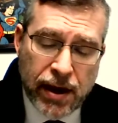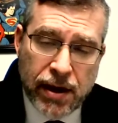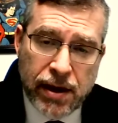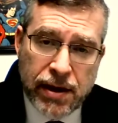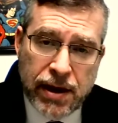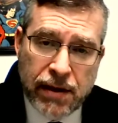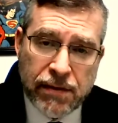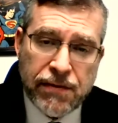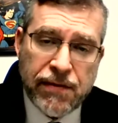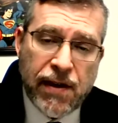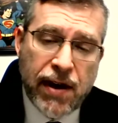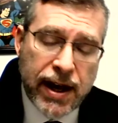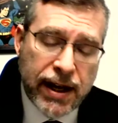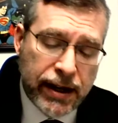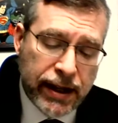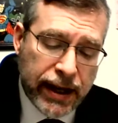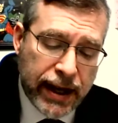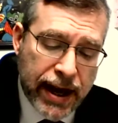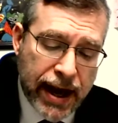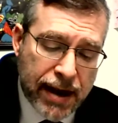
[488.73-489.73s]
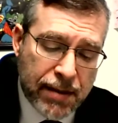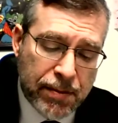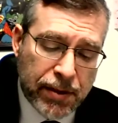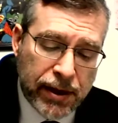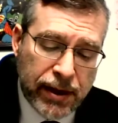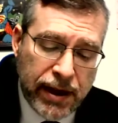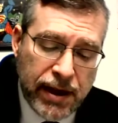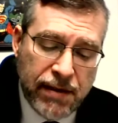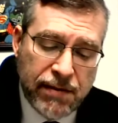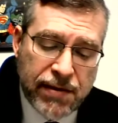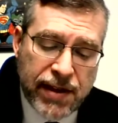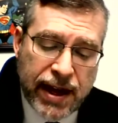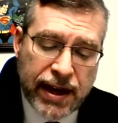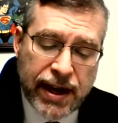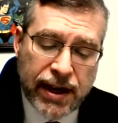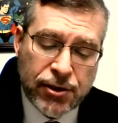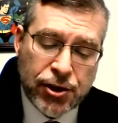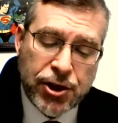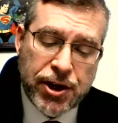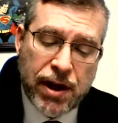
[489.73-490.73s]
Now, finally, I believe that
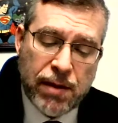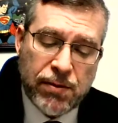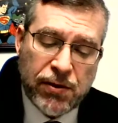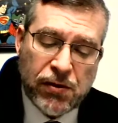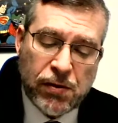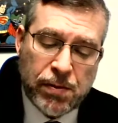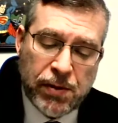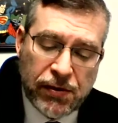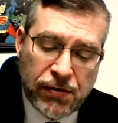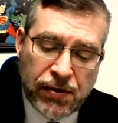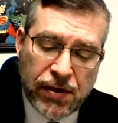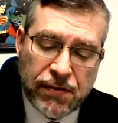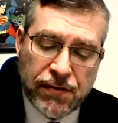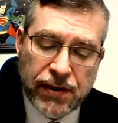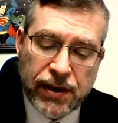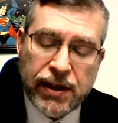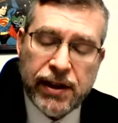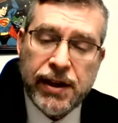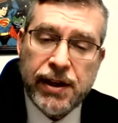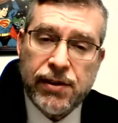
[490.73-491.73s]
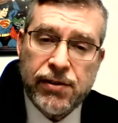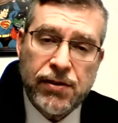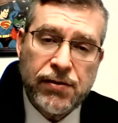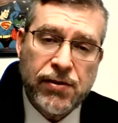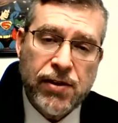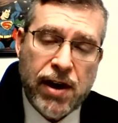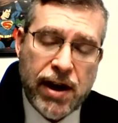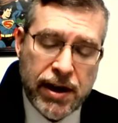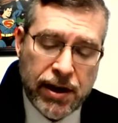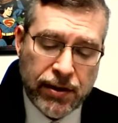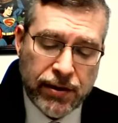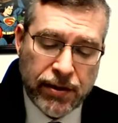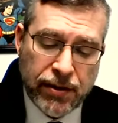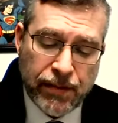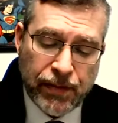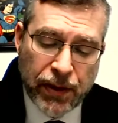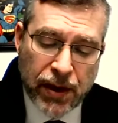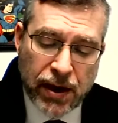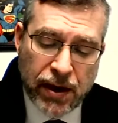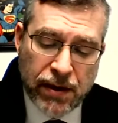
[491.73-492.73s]
Hashem specifically desired
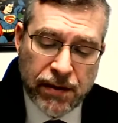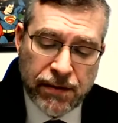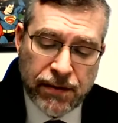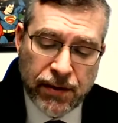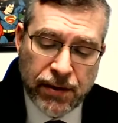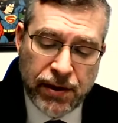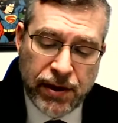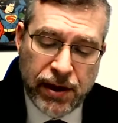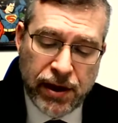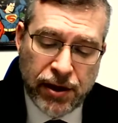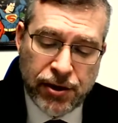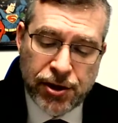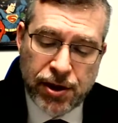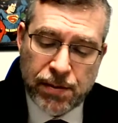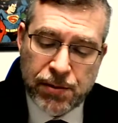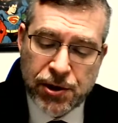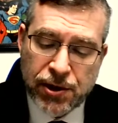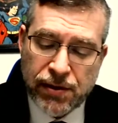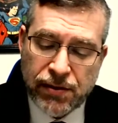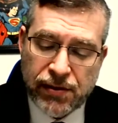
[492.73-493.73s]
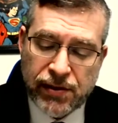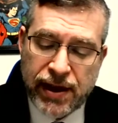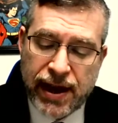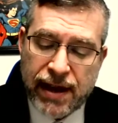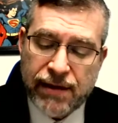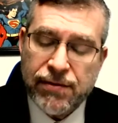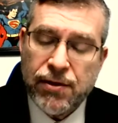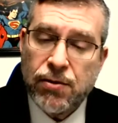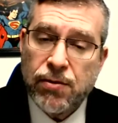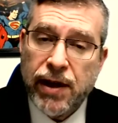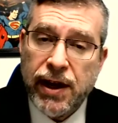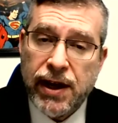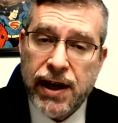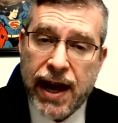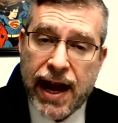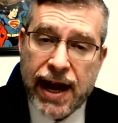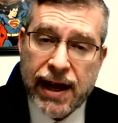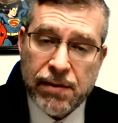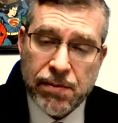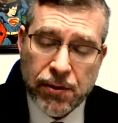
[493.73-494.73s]
for the Egyptians to have great
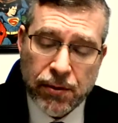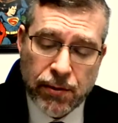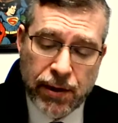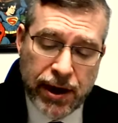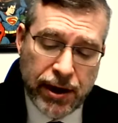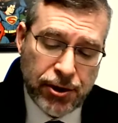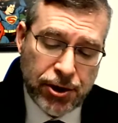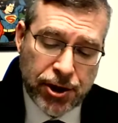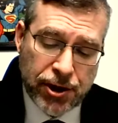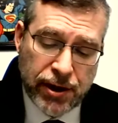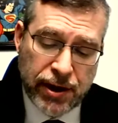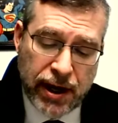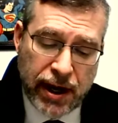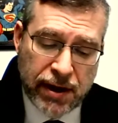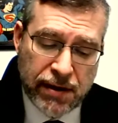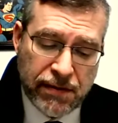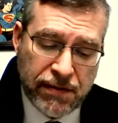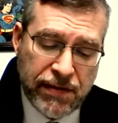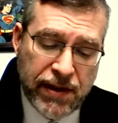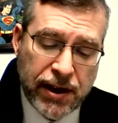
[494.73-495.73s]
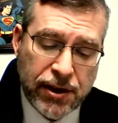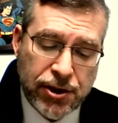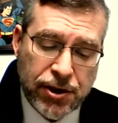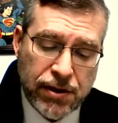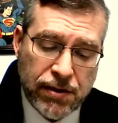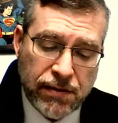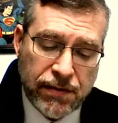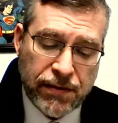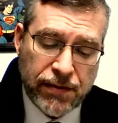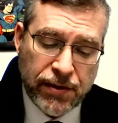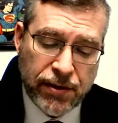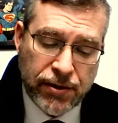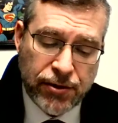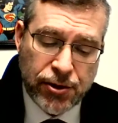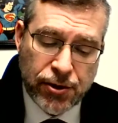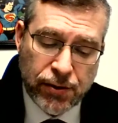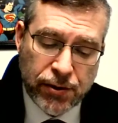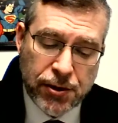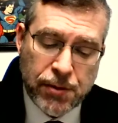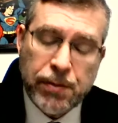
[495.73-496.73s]
admiration and affection for the
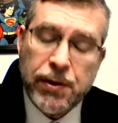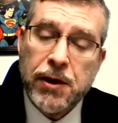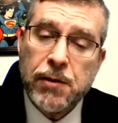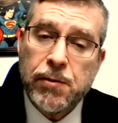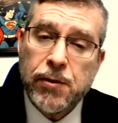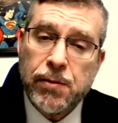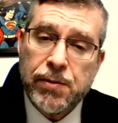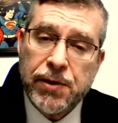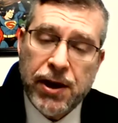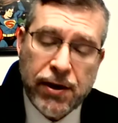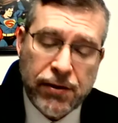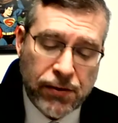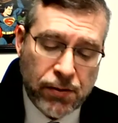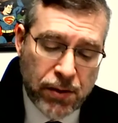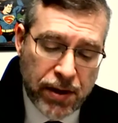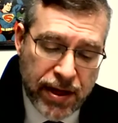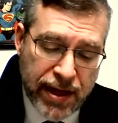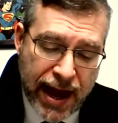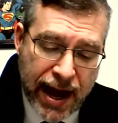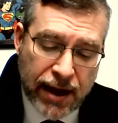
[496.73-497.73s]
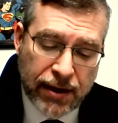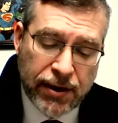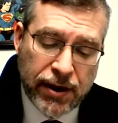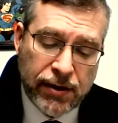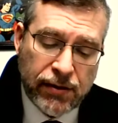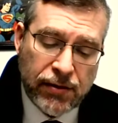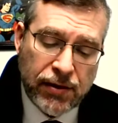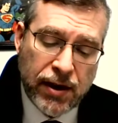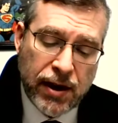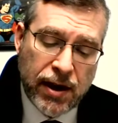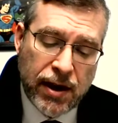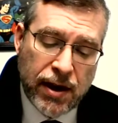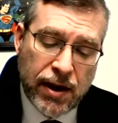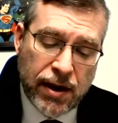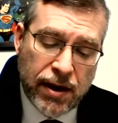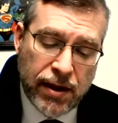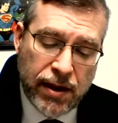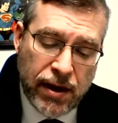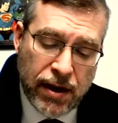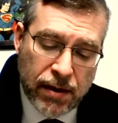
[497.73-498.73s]
Jewish people, because without it,
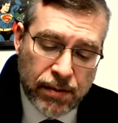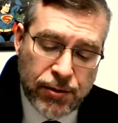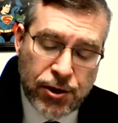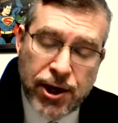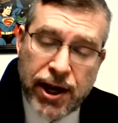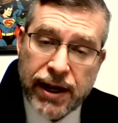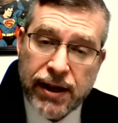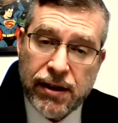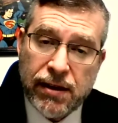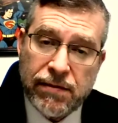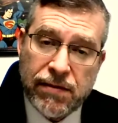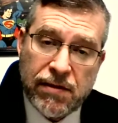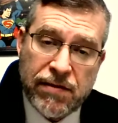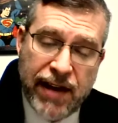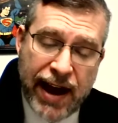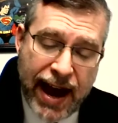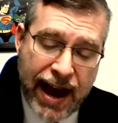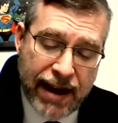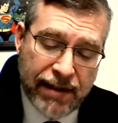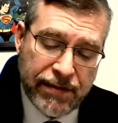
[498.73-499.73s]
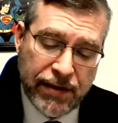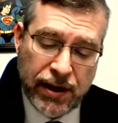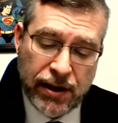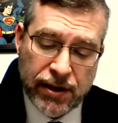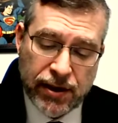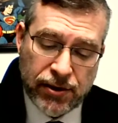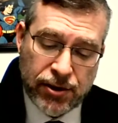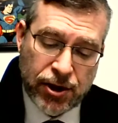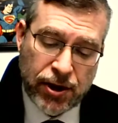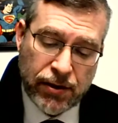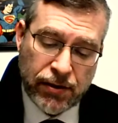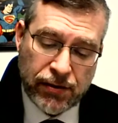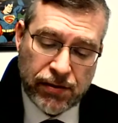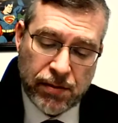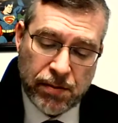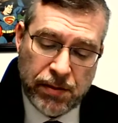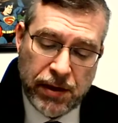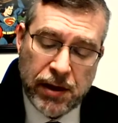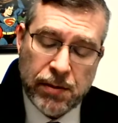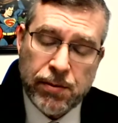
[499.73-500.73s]
the objective of having a chosen
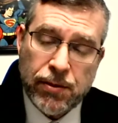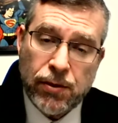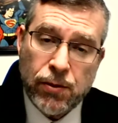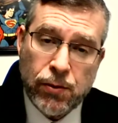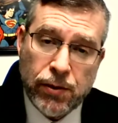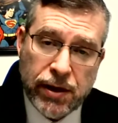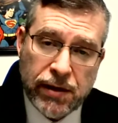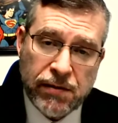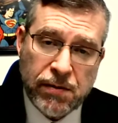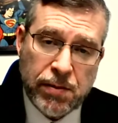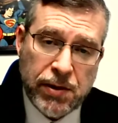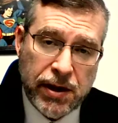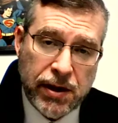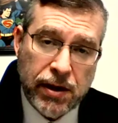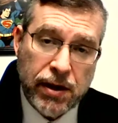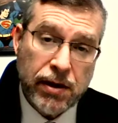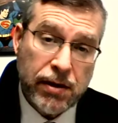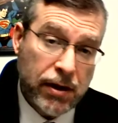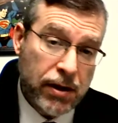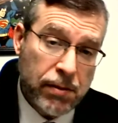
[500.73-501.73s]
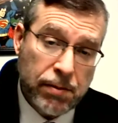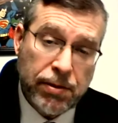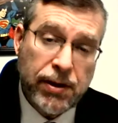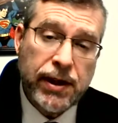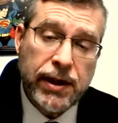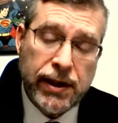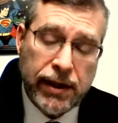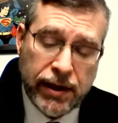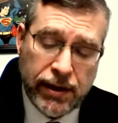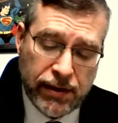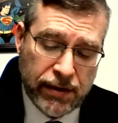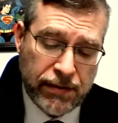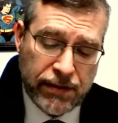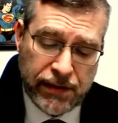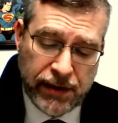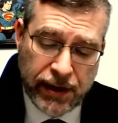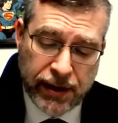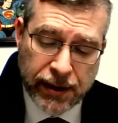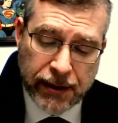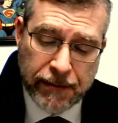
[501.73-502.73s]
people would have been completely
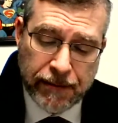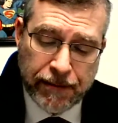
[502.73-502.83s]
defeated.